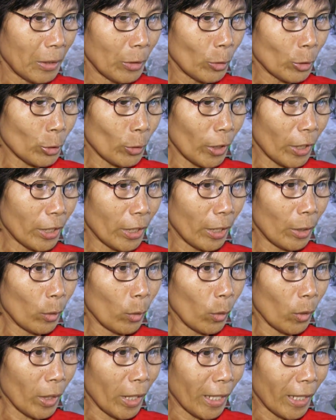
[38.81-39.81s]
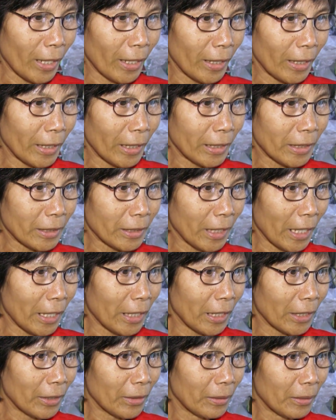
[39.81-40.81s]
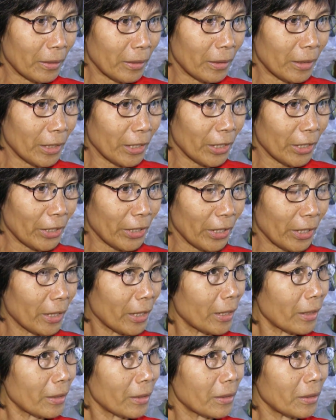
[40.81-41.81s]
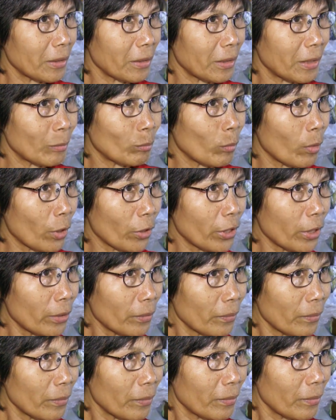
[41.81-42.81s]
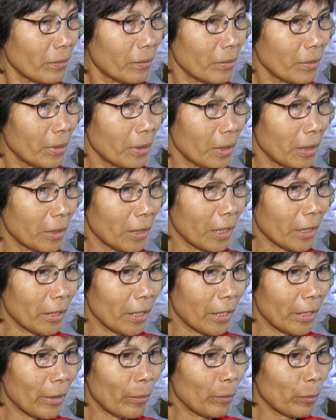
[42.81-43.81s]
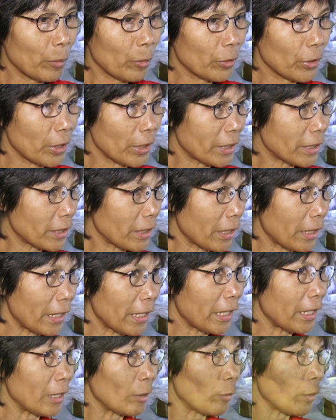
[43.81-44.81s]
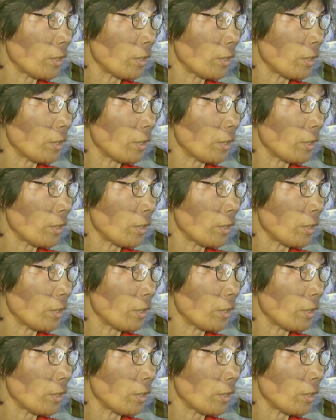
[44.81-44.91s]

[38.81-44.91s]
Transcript: usually the local it kind of dirty, muddy. Not like the imported. It's clean